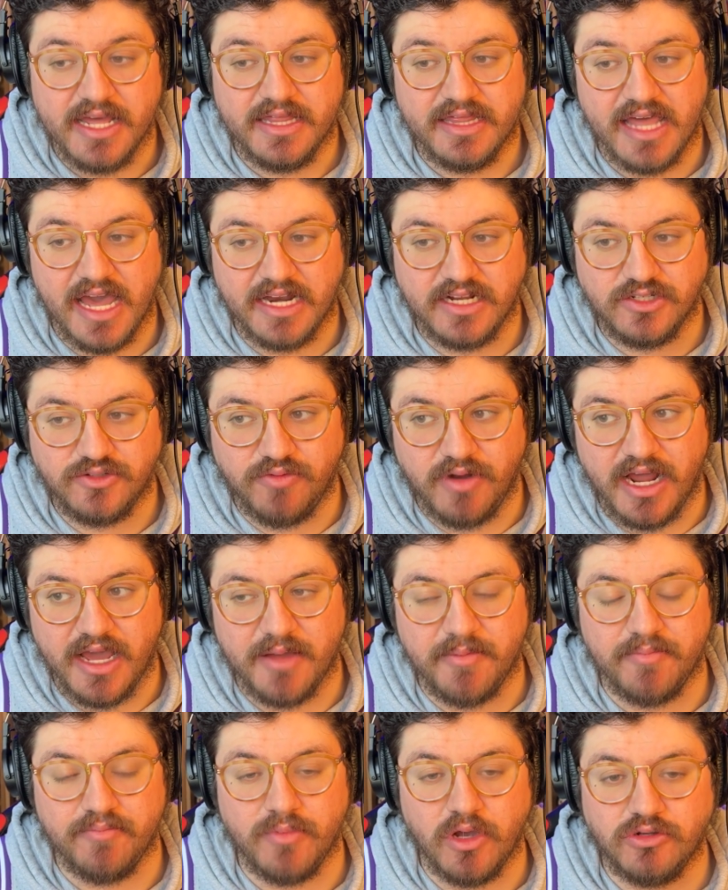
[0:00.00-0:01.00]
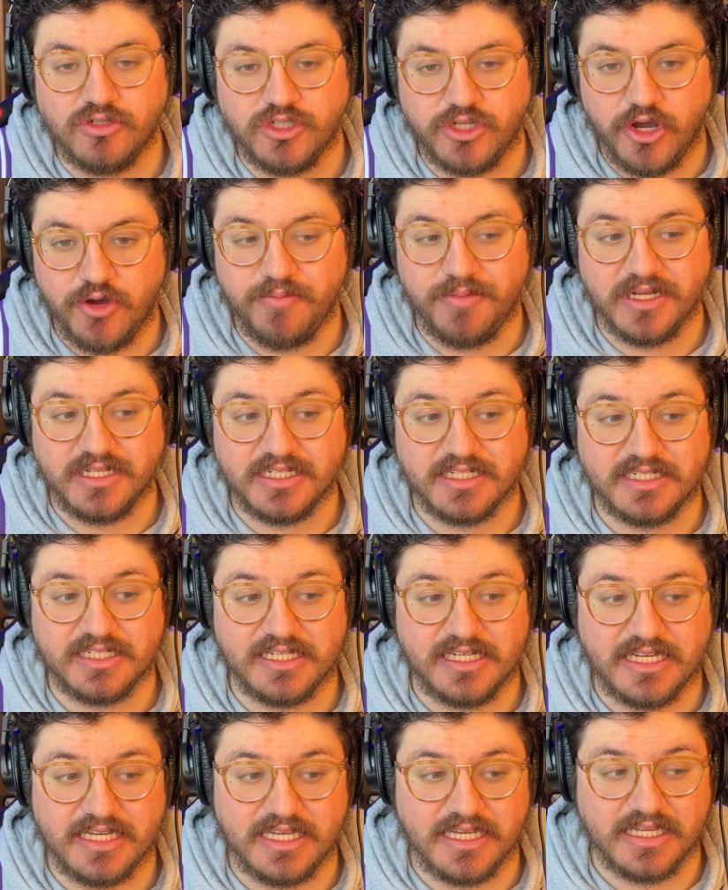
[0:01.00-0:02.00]
That is what I'm most hoping to
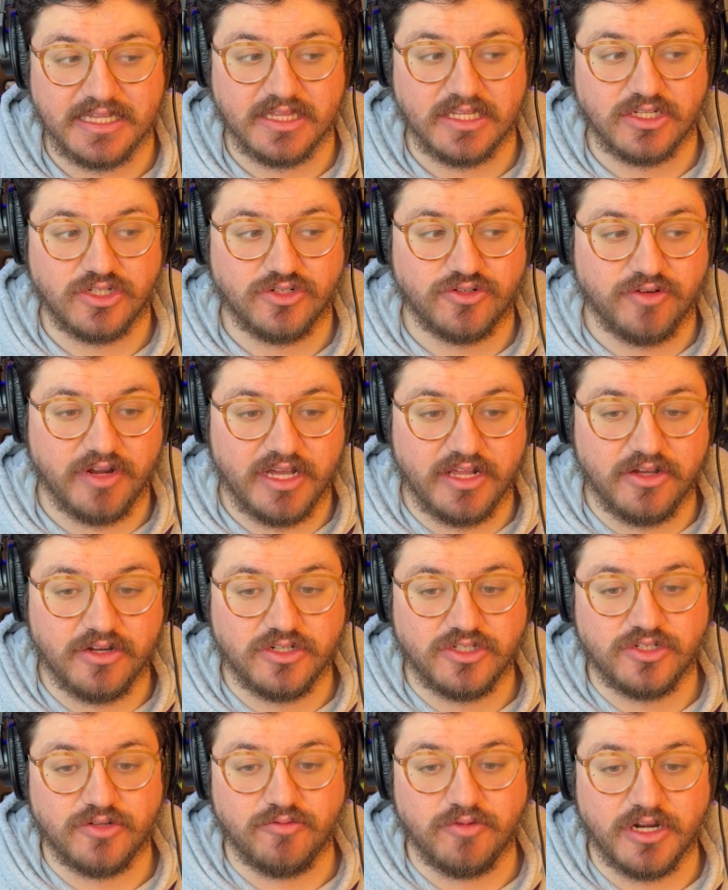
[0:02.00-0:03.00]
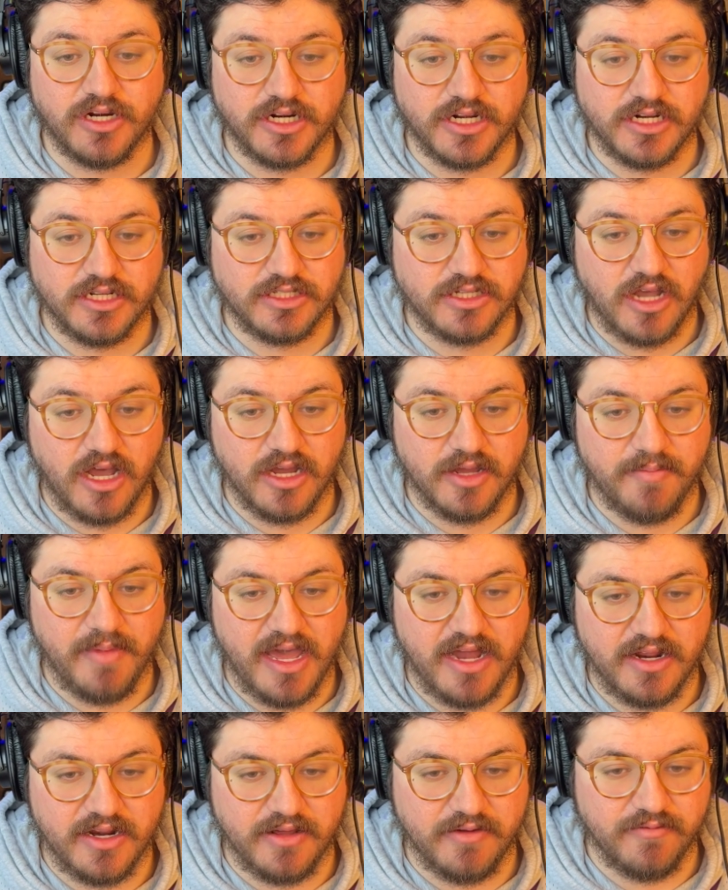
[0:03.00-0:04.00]
see in this trailer. So we are going to talk
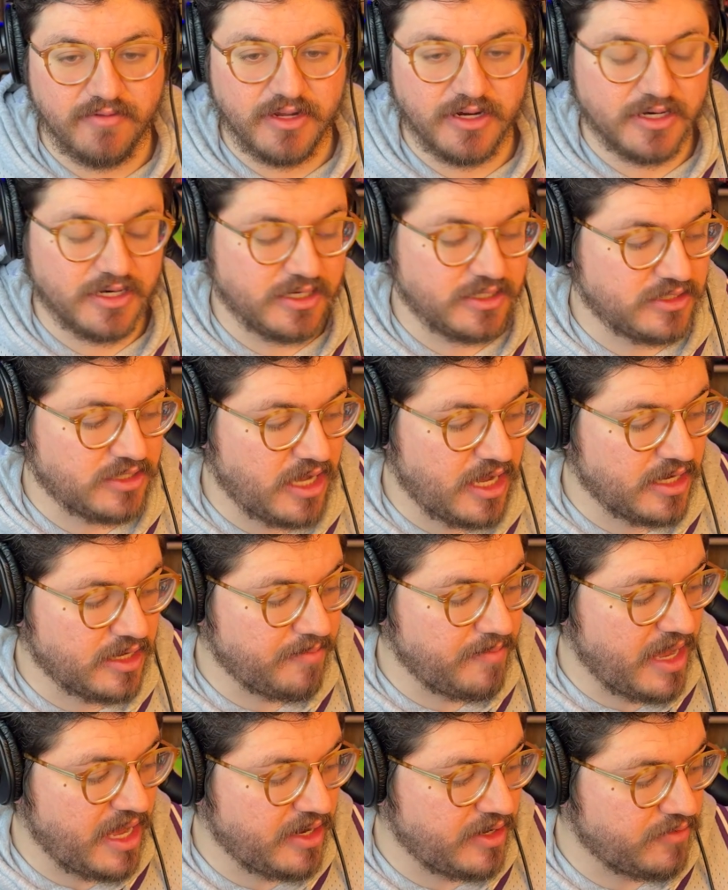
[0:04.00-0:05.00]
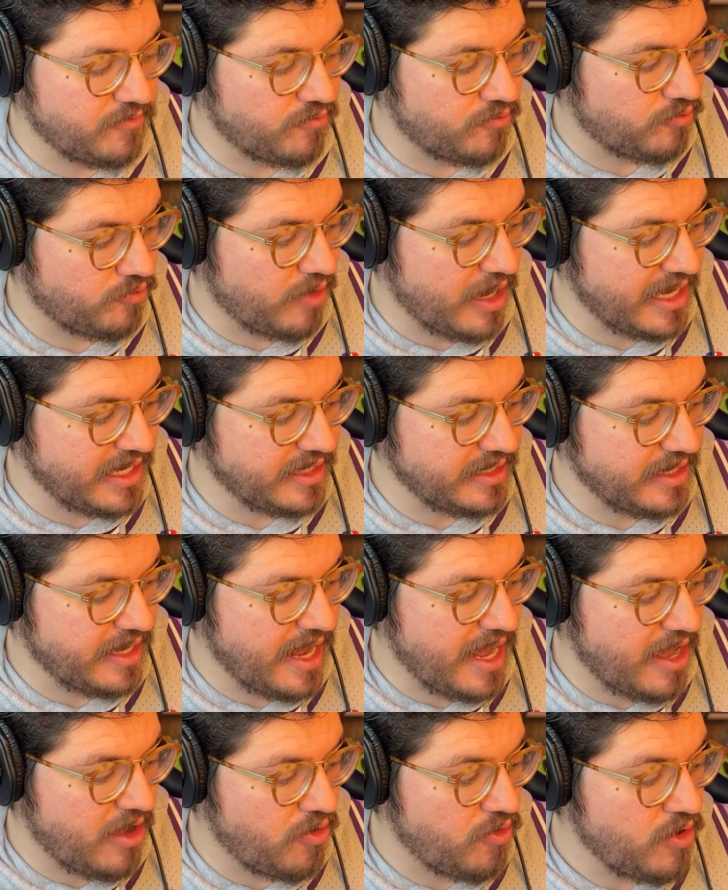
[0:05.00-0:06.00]
about it, and we are going to talk about it right
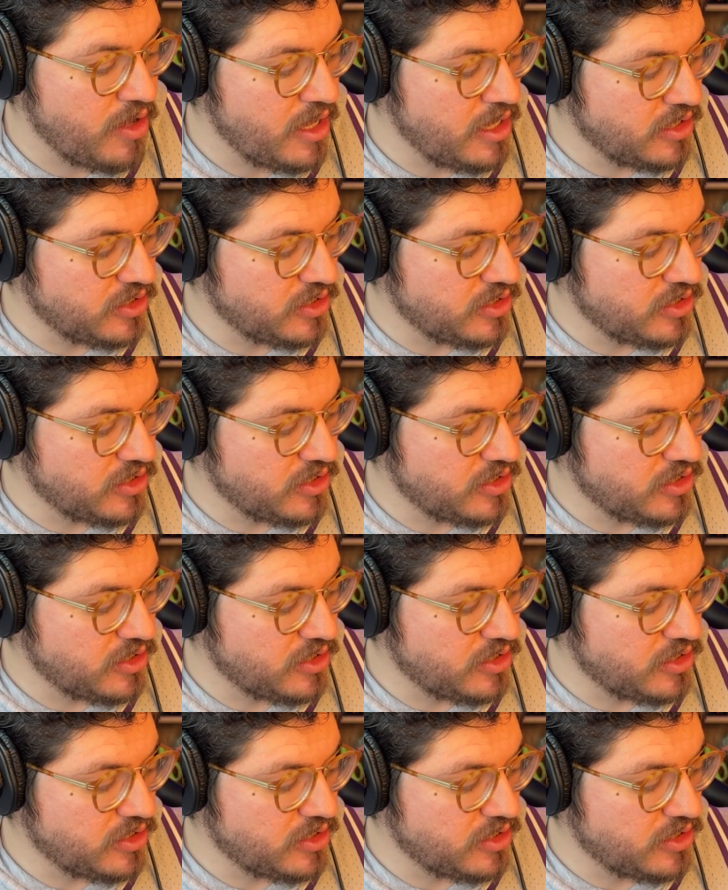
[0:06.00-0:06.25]
now.